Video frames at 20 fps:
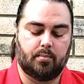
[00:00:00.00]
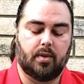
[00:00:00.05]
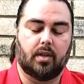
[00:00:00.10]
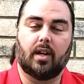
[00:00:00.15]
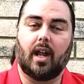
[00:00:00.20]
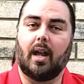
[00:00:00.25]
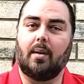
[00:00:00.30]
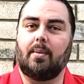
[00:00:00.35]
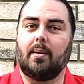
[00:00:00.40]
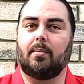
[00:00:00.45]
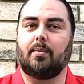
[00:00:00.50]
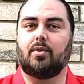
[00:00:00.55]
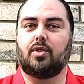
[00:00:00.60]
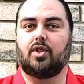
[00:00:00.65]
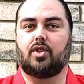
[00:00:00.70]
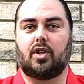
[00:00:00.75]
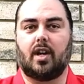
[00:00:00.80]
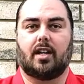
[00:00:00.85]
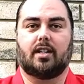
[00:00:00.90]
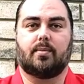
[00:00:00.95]
A lot of people
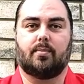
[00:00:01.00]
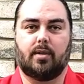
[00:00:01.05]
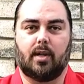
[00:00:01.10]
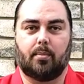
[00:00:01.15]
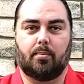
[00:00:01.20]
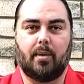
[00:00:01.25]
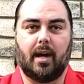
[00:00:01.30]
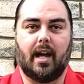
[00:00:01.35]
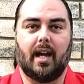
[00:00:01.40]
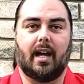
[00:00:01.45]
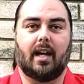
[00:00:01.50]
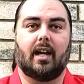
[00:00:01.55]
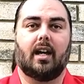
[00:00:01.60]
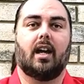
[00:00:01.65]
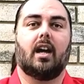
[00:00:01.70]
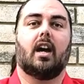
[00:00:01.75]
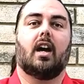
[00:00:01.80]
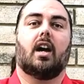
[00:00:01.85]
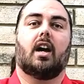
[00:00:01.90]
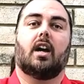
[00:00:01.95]
just toss them in their bag
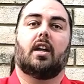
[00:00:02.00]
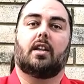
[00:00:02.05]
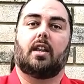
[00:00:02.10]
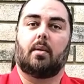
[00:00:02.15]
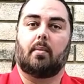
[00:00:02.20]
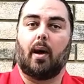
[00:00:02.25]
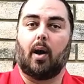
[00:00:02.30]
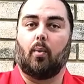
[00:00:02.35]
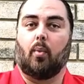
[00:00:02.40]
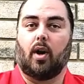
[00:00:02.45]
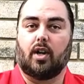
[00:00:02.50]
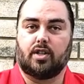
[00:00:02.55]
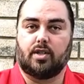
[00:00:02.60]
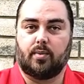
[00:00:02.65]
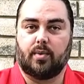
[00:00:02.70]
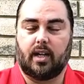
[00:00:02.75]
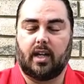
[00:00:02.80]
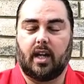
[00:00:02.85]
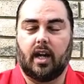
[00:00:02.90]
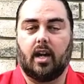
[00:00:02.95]
they might wash them
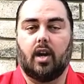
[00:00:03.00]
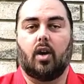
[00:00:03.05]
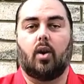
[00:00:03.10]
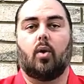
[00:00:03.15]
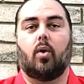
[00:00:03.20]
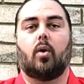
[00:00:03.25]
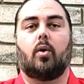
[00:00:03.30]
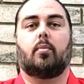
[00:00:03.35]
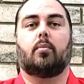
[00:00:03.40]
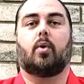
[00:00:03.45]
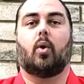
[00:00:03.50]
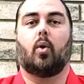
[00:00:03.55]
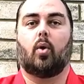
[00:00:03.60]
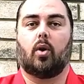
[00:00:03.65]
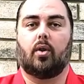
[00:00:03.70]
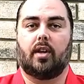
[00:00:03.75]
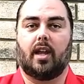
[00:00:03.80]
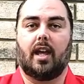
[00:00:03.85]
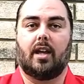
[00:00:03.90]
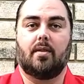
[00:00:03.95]
when they get home,
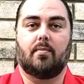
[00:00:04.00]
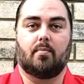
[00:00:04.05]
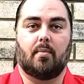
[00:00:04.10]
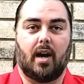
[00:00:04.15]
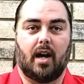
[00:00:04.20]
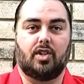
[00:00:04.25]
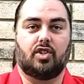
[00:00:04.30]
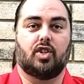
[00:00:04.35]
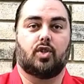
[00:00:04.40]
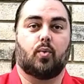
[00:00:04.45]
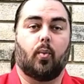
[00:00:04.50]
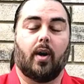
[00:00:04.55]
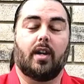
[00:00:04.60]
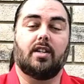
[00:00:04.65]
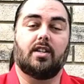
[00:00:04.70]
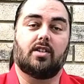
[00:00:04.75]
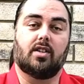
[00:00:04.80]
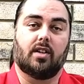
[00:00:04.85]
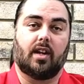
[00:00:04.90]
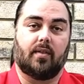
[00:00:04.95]
or they might just wait
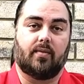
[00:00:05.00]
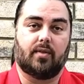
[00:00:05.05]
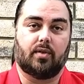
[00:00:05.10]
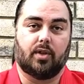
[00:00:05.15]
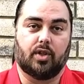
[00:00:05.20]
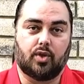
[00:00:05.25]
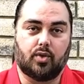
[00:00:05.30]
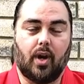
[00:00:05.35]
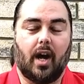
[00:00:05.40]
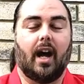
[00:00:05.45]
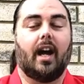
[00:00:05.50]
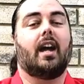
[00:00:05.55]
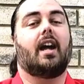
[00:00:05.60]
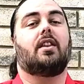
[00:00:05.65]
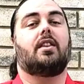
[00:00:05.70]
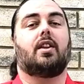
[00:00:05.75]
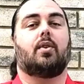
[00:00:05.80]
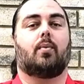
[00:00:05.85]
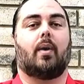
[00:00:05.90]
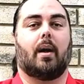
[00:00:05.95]
until they fully dry
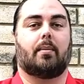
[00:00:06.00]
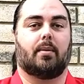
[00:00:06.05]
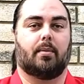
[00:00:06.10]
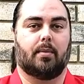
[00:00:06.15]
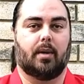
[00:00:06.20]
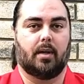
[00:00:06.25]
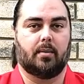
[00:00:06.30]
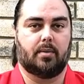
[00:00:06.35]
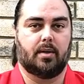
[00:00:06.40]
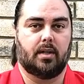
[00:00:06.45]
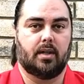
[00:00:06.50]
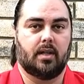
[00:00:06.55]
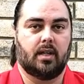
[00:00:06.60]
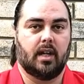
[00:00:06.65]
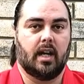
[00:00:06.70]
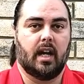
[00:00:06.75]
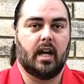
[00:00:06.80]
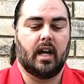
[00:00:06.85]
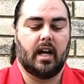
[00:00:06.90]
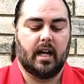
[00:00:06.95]
and then wrap them up.
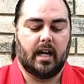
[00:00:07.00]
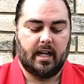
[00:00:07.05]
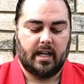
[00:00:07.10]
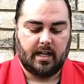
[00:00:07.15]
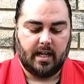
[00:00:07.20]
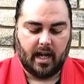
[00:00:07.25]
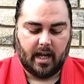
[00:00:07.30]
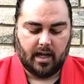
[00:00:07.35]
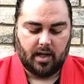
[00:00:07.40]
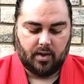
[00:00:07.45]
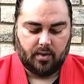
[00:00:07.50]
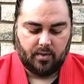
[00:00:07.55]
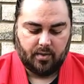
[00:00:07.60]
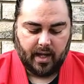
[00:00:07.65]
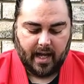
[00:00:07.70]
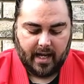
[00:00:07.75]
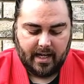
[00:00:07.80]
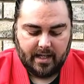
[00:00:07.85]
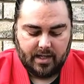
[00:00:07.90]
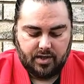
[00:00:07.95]
Now,
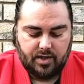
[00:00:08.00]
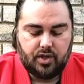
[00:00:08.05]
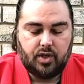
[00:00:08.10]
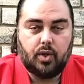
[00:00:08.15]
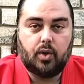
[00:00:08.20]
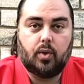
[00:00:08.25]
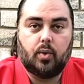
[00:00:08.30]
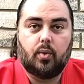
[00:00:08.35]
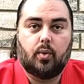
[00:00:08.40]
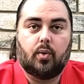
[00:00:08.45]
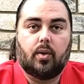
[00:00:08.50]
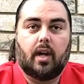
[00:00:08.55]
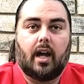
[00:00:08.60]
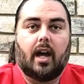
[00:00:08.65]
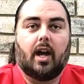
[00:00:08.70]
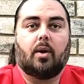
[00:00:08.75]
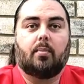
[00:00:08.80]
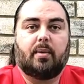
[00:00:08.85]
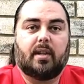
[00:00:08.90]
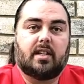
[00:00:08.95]
that is to
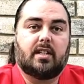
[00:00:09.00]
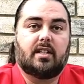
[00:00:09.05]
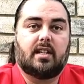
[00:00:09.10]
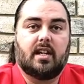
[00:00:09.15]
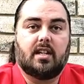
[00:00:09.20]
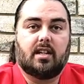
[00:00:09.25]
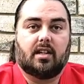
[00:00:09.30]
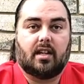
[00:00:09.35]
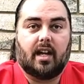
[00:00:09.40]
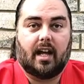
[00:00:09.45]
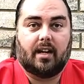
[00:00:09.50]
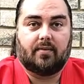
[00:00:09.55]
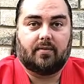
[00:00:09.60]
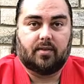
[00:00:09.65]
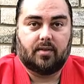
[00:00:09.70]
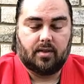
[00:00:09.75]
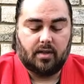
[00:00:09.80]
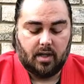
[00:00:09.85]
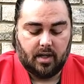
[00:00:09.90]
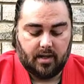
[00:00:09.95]
help extend the life
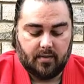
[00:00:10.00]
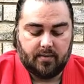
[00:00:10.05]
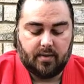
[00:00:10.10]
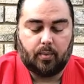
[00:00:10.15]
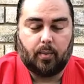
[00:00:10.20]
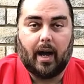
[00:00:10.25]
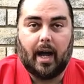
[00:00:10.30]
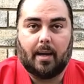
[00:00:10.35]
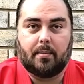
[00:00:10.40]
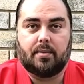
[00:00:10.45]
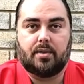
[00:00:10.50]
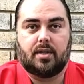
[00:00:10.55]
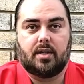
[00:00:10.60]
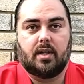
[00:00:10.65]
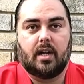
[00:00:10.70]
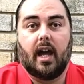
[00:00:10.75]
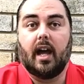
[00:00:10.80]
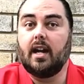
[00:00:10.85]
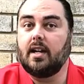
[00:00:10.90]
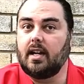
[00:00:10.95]
of the wraps,
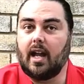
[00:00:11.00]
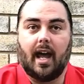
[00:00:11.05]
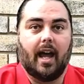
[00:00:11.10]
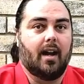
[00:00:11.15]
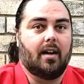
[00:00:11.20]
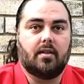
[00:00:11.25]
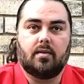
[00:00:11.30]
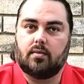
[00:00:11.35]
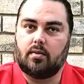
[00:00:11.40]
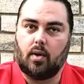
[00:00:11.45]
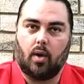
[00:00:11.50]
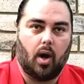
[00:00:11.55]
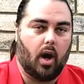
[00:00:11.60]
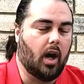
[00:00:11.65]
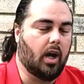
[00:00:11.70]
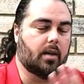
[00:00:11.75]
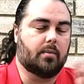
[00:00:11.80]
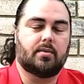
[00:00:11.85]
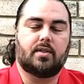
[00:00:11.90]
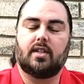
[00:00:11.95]
and that
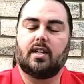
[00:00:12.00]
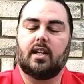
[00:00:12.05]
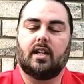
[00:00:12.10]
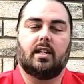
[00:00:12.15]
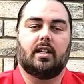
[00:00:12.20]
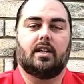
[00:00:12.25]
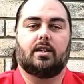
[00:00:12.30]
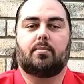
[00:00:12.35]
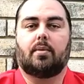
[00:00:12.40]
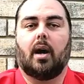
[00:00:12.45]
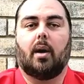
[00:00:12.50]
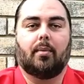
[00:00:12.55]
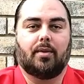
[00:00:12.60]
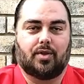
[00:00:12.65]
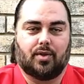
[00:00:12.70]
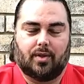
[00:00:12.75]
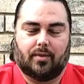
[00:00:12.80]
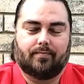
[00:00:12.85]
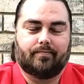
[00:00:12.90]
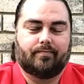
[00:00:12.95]
100% is probably true.